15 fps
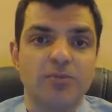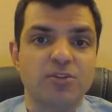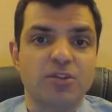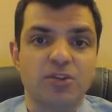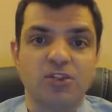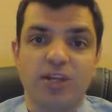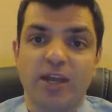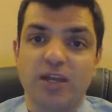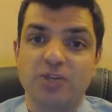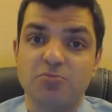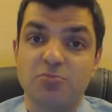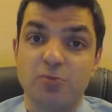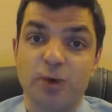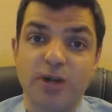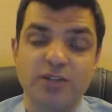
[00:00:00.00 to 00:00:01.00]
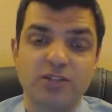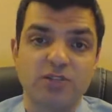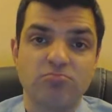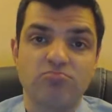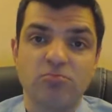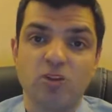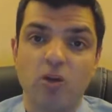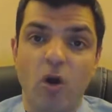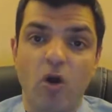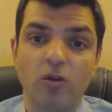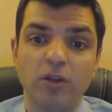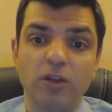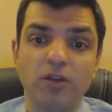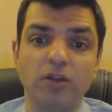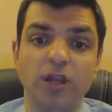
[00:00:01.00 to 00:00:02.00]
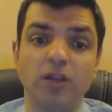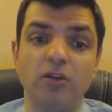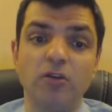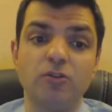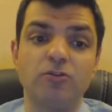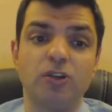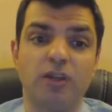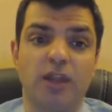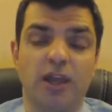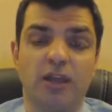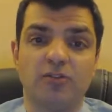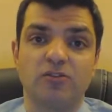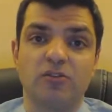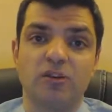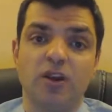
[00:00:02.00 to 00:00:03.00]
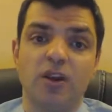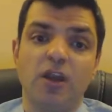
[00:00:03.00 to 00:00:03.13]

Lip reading: such as breast, colon, and uterine cancer.